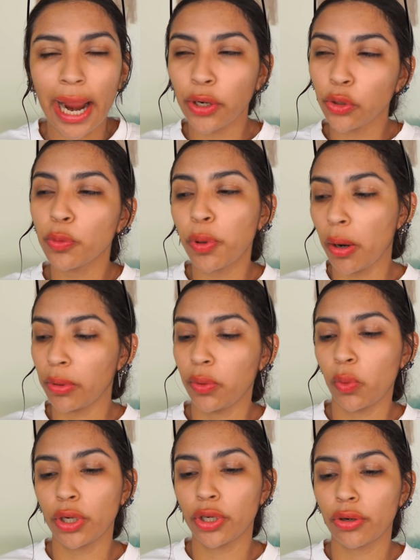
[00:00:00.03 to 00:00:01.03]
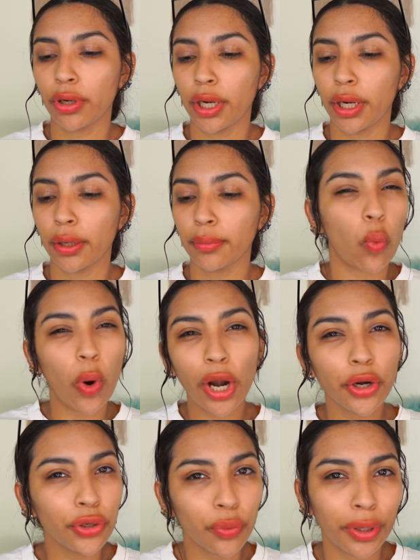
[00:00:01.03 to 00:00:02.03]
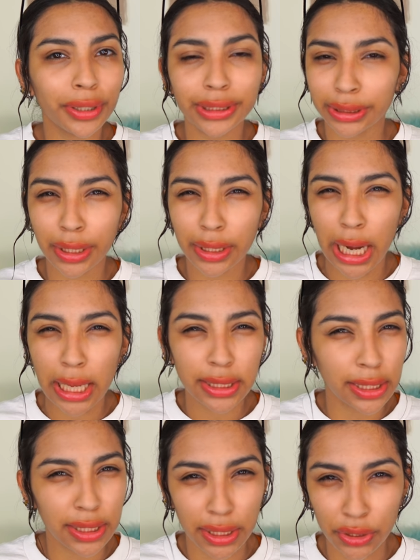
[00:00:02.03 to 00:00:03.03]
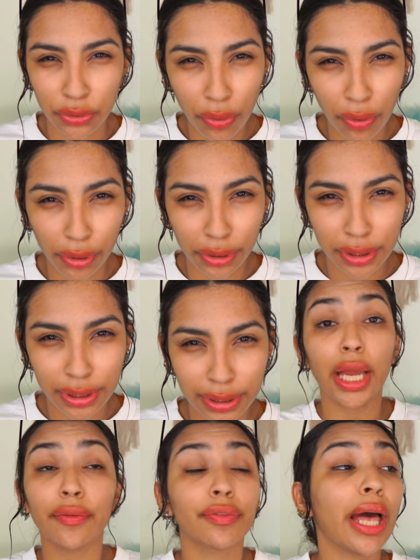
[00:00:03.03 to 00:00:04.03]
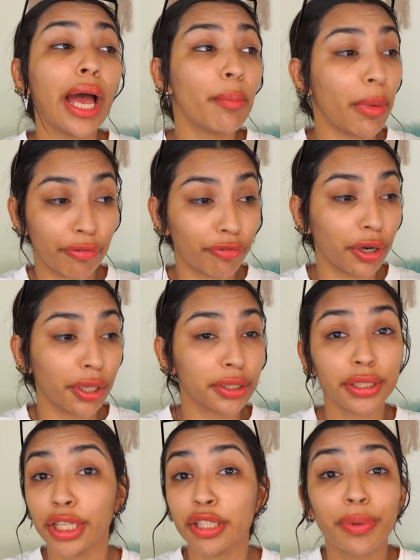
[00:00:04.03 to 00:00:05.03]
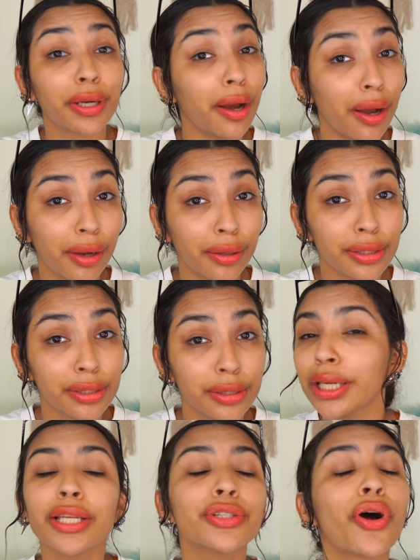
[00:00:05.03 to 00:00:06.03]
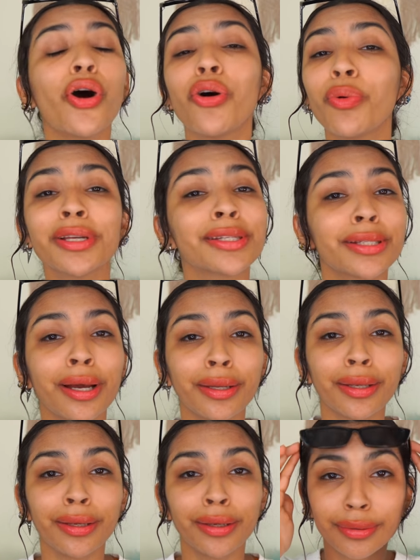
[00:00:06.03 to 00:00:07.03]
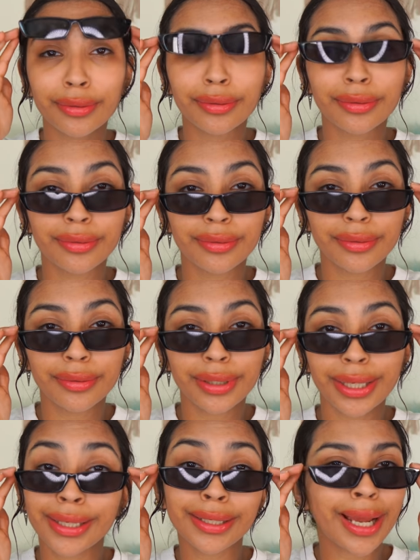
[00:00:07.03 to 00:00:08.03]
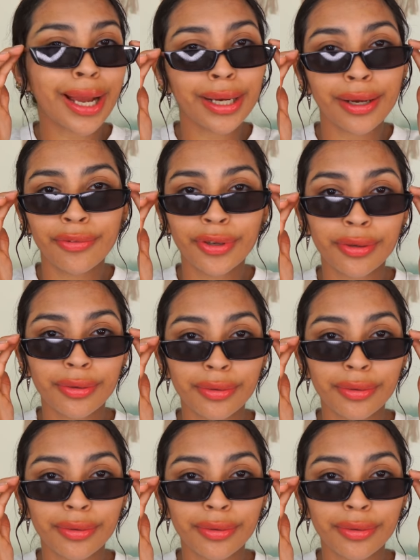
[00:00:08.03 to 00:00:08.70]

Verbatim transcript: I know you're probably wondering, why are you wearing sunglasses indoors? And that, my friends, is because it is always sunny in Cacaville.